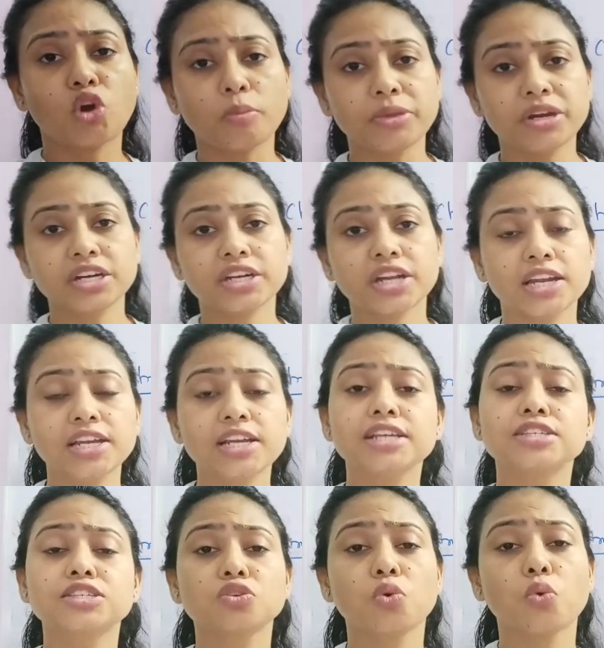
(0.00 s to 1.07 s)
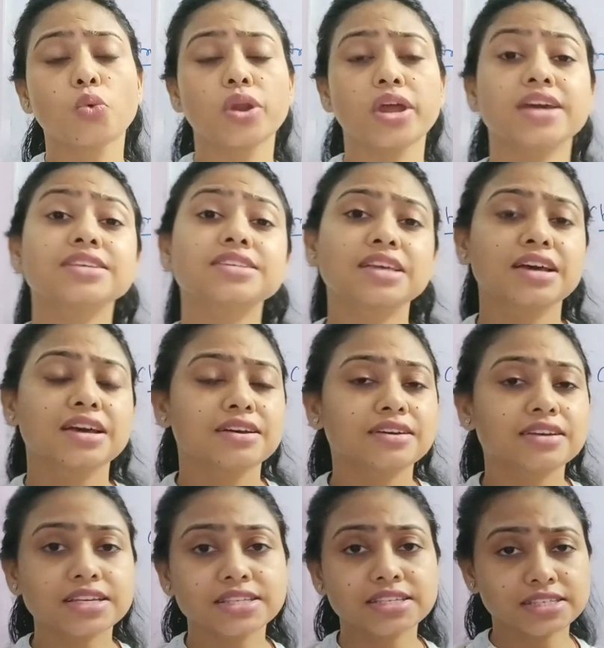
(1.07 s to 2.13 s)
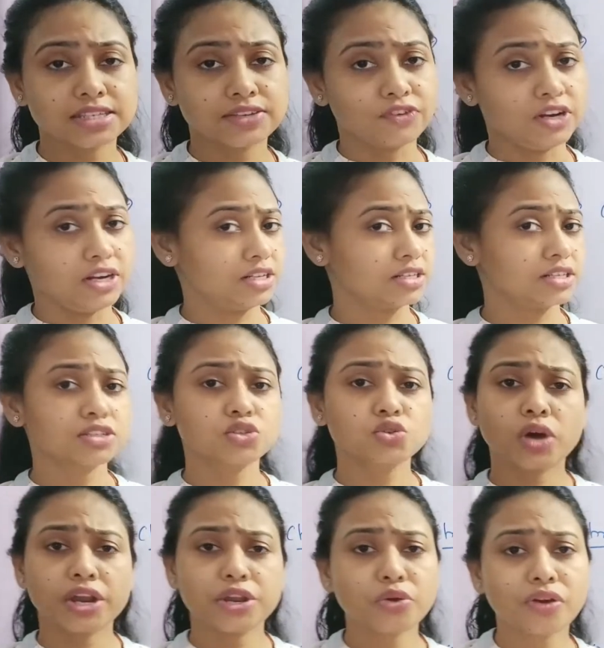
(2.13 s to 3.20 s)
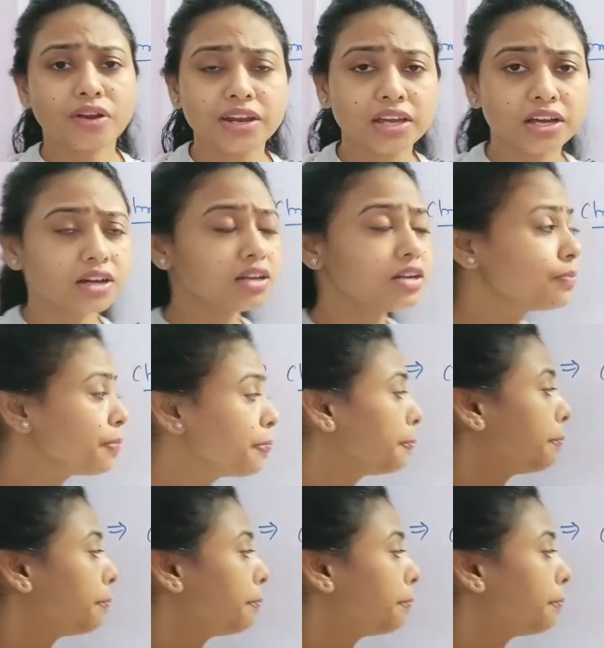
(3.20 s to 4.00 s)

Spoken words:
dominant allele is known as recessive allele. So are you clear?